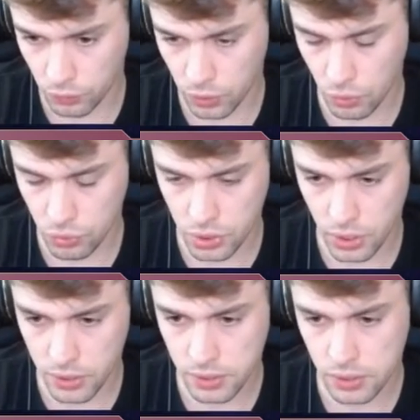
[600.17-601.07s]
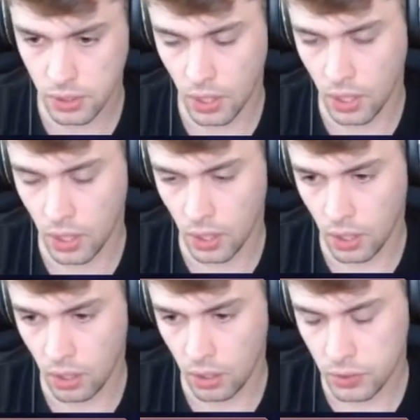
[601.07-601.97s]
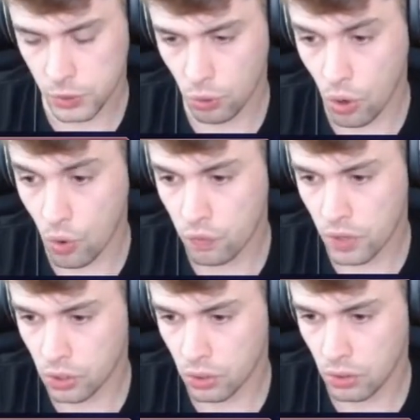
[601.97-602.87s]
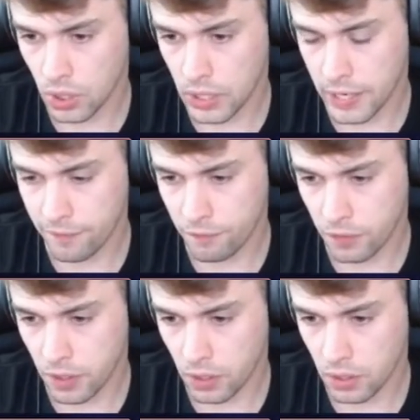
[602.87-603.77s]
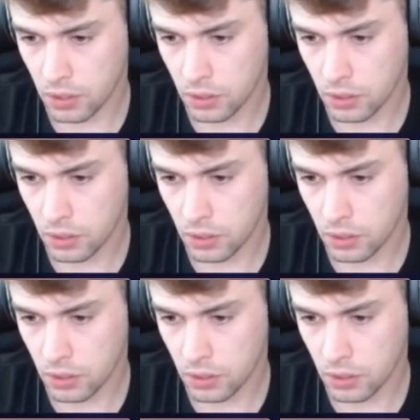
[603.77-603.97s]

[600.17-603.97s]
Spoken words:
of those checks. So overall, I think